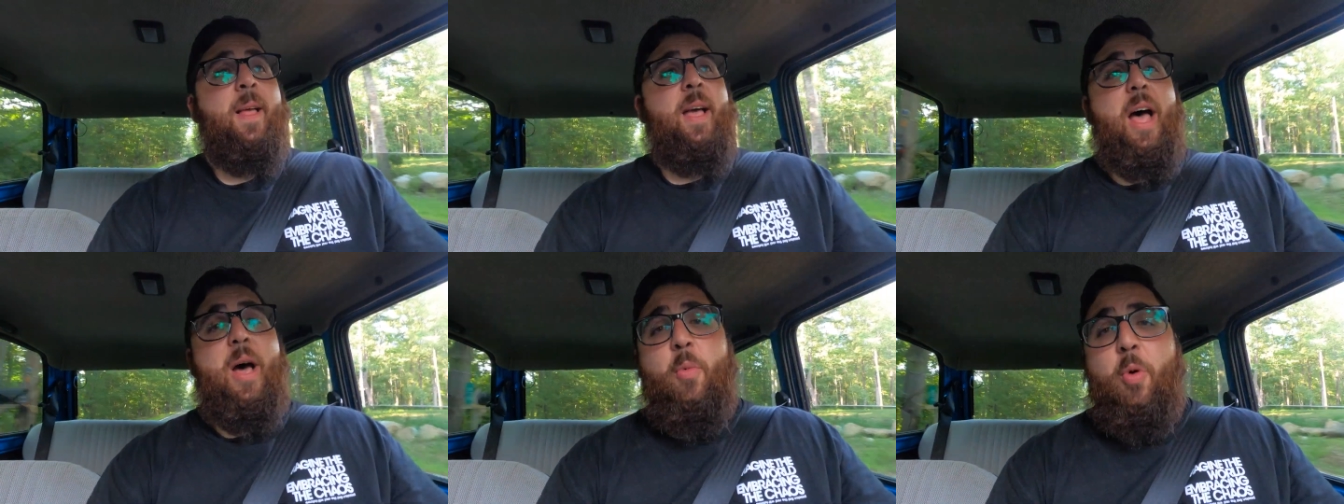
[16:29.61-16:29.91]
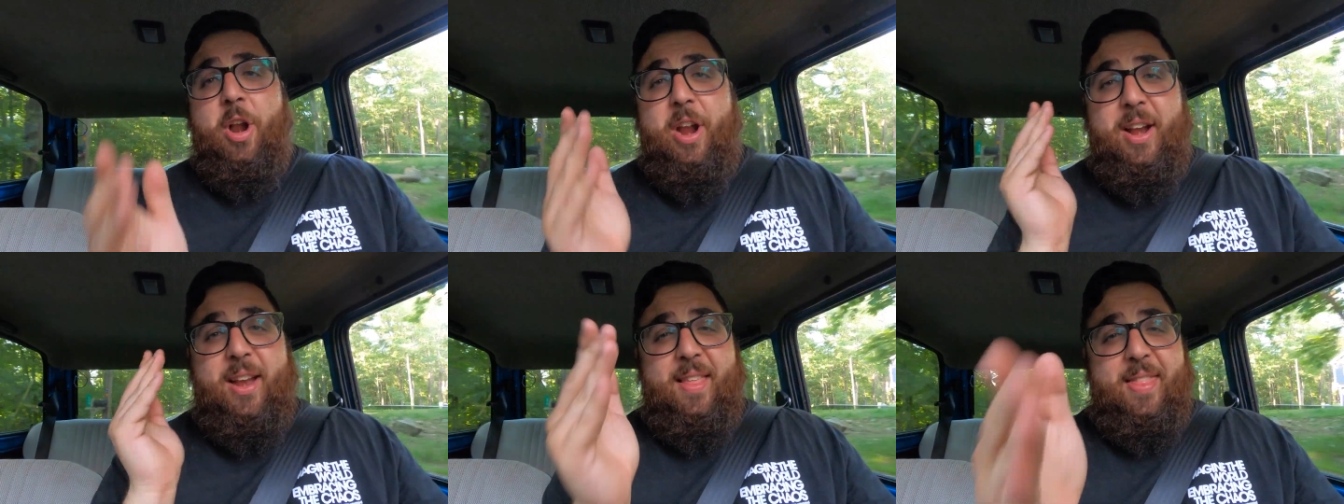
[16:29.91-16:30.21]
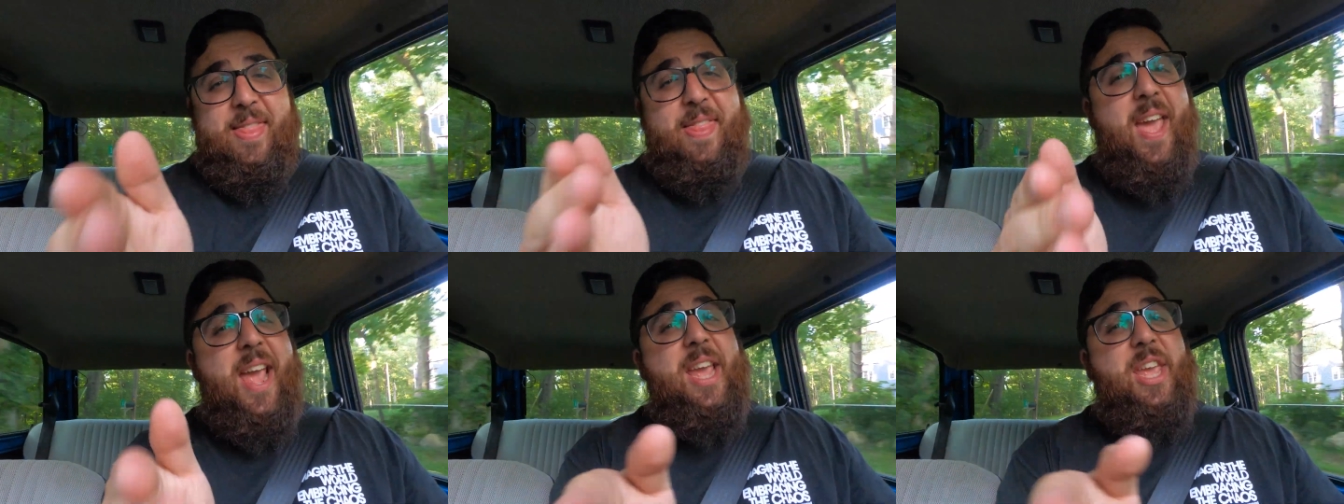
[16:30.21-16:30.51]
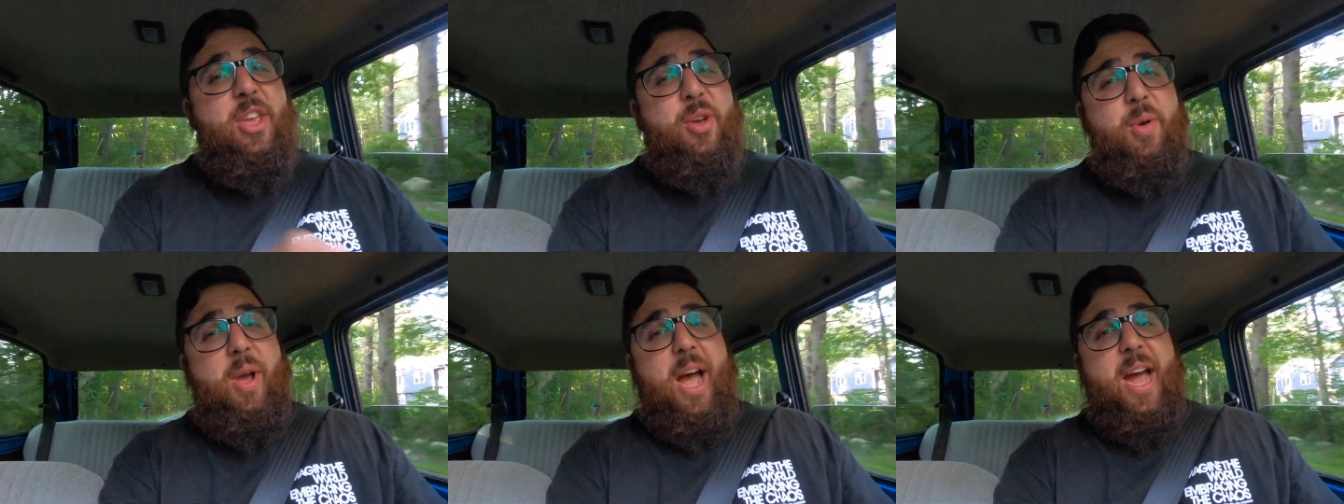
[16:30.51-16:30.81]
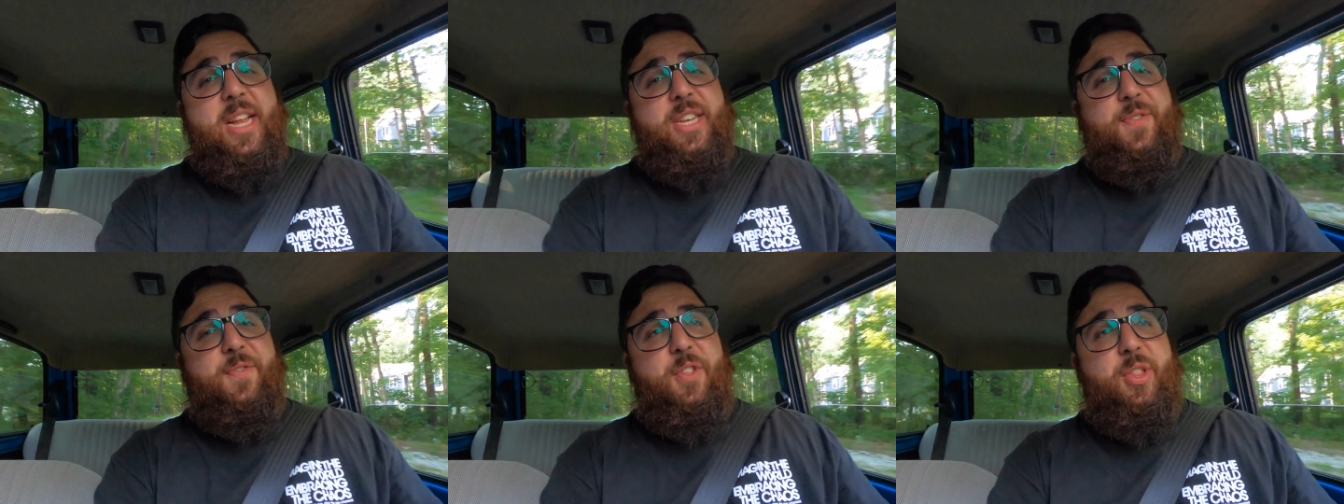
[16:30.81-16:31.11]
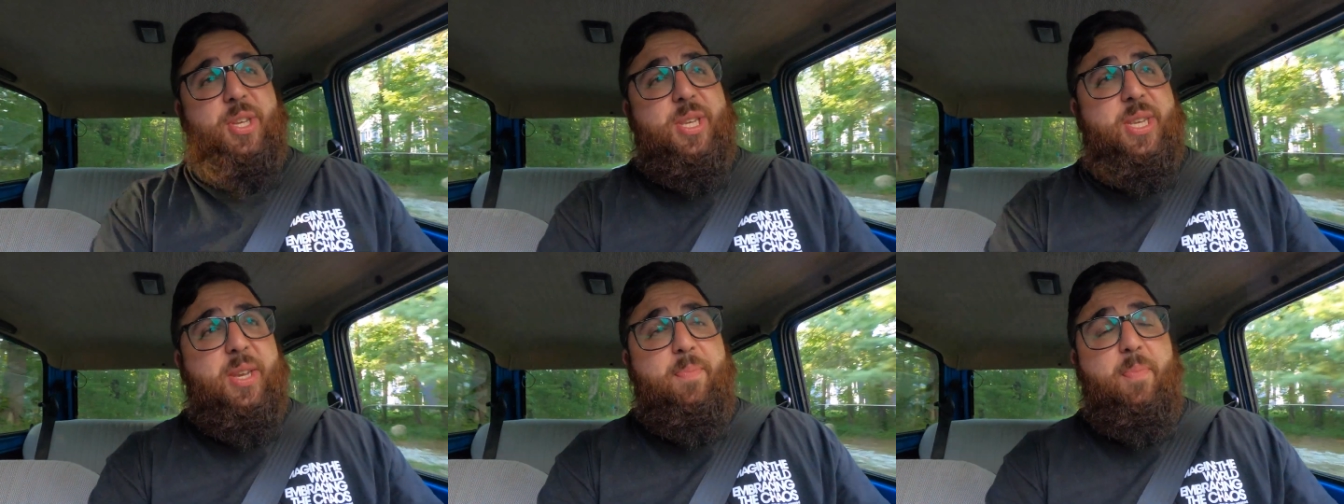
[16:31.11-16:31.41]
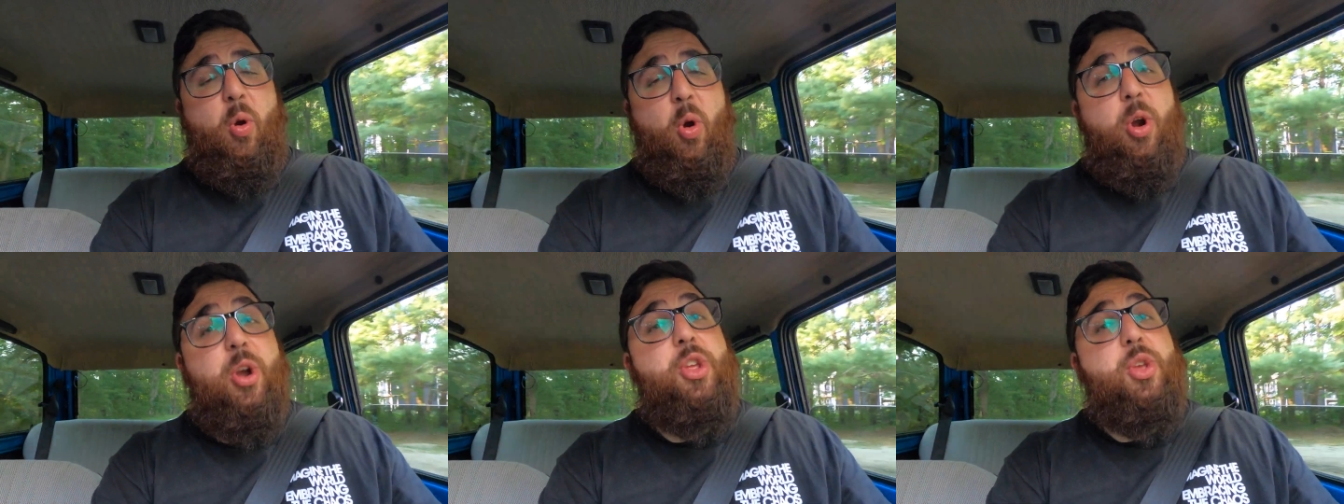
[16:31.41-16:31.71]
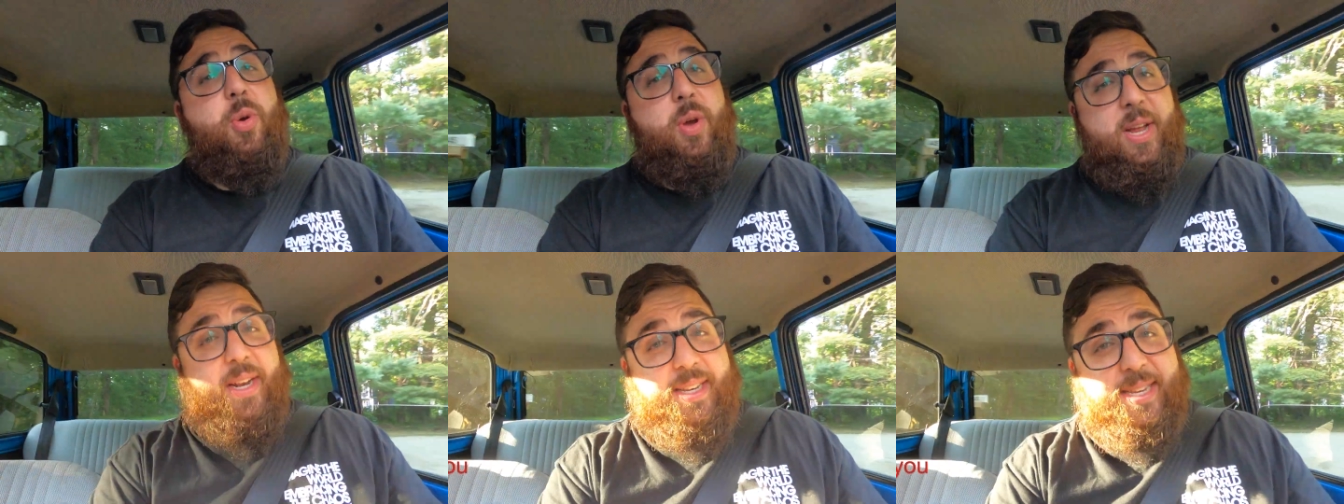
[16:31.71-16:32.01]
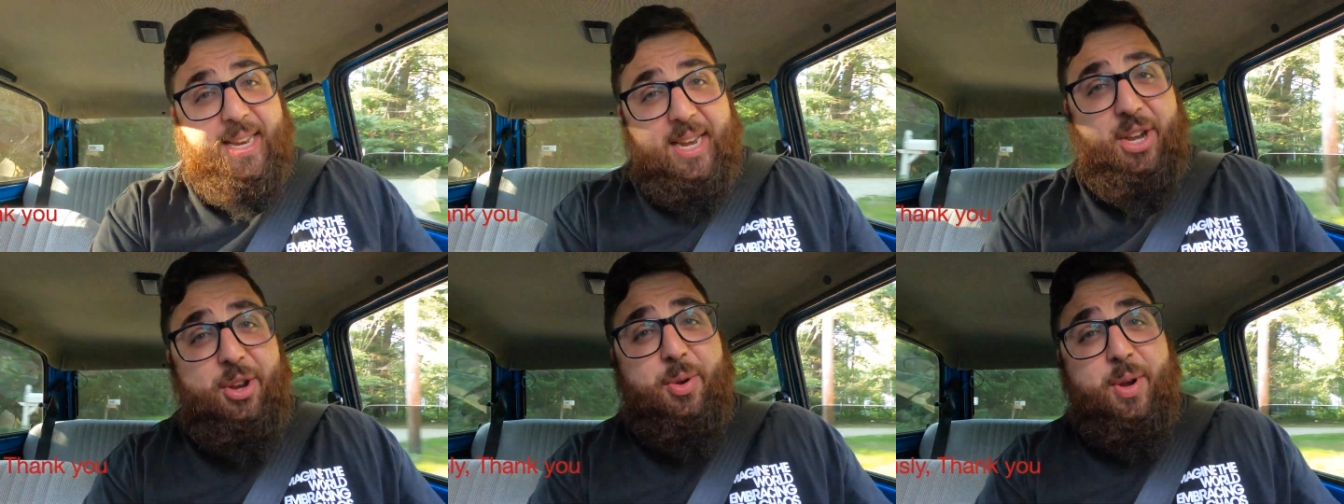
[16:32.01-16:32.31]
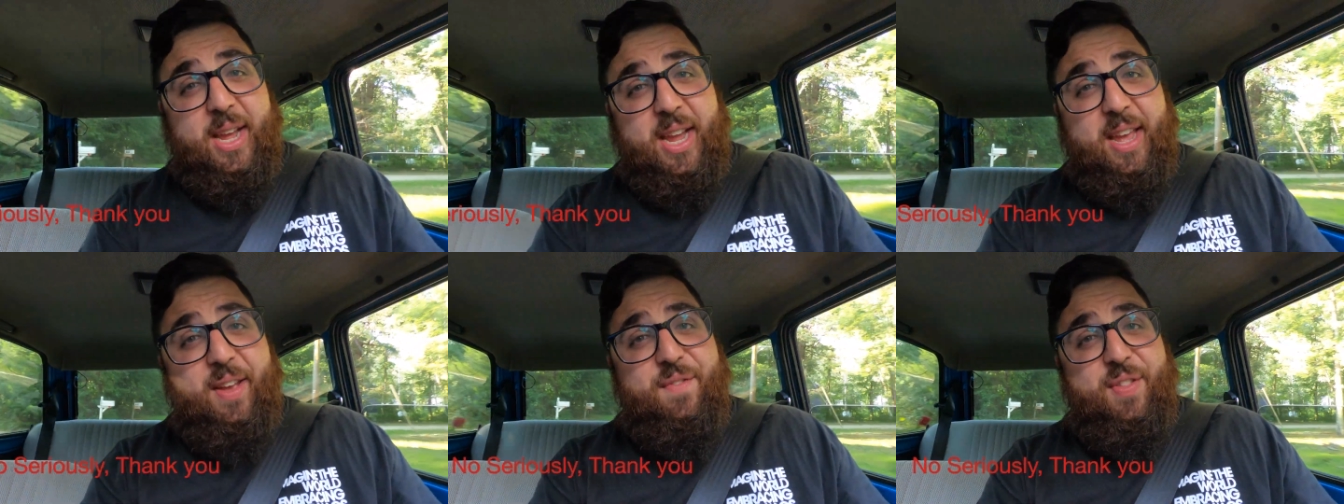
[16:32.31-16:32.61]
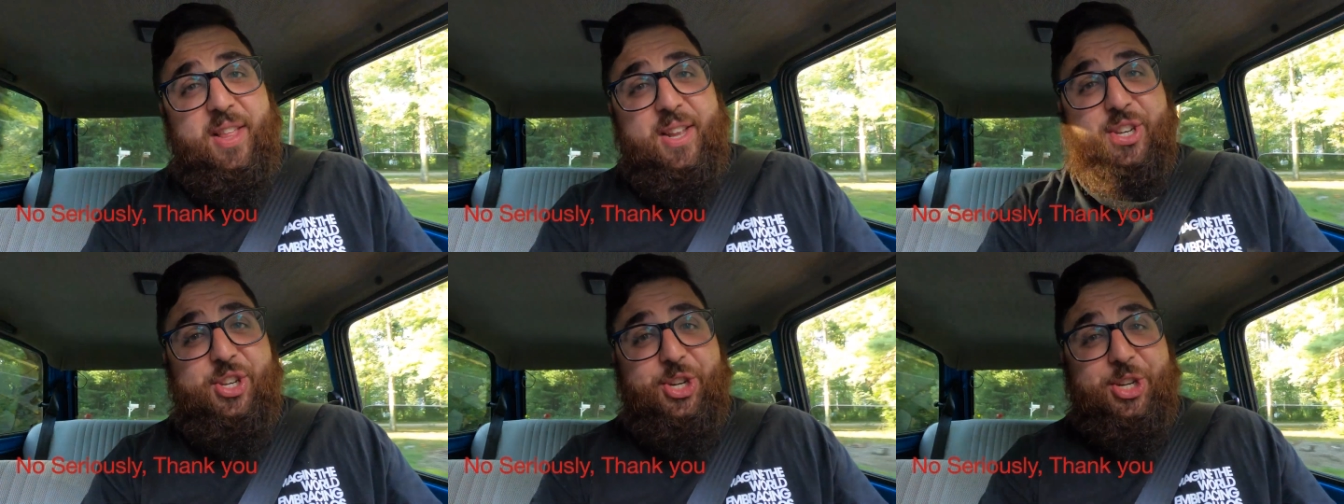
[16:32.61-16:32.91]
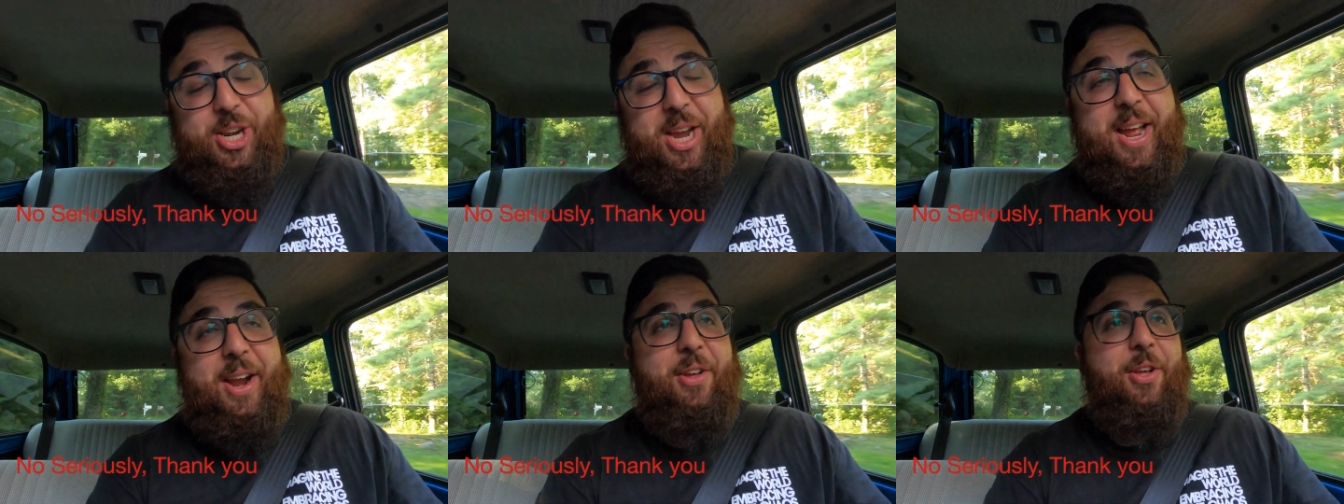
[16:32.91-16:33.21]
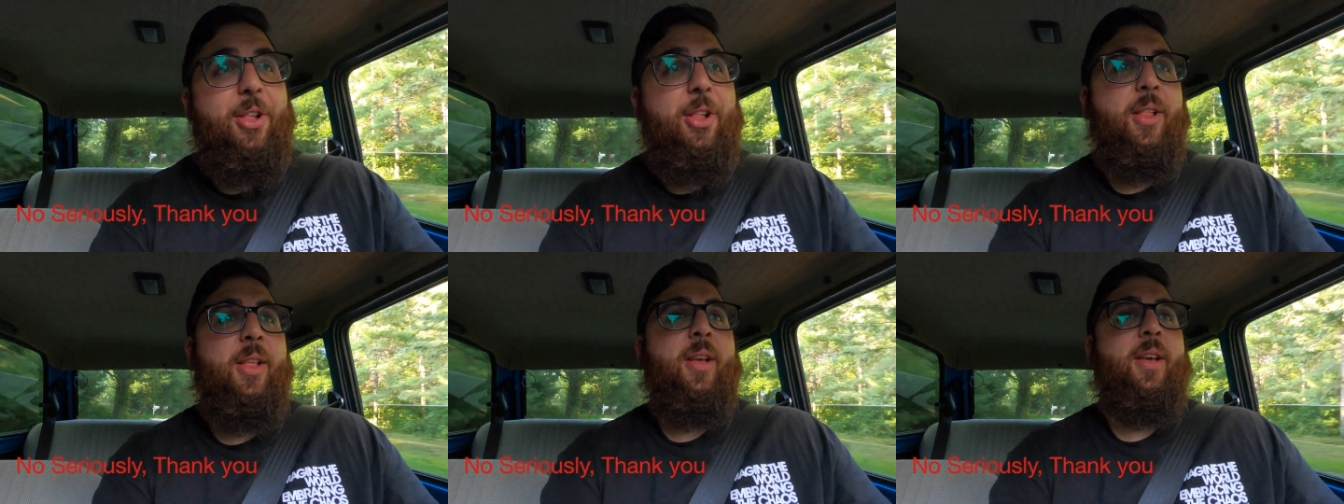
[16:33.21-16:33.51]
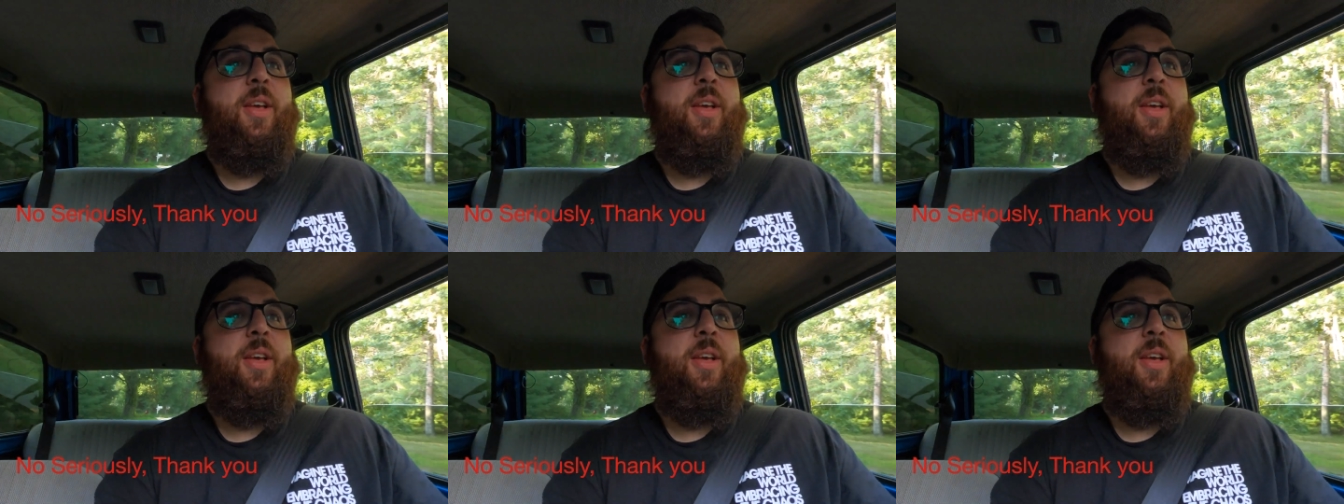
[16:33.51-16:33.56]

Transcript: I wanted to thank you guys for the support you continue to give this channel.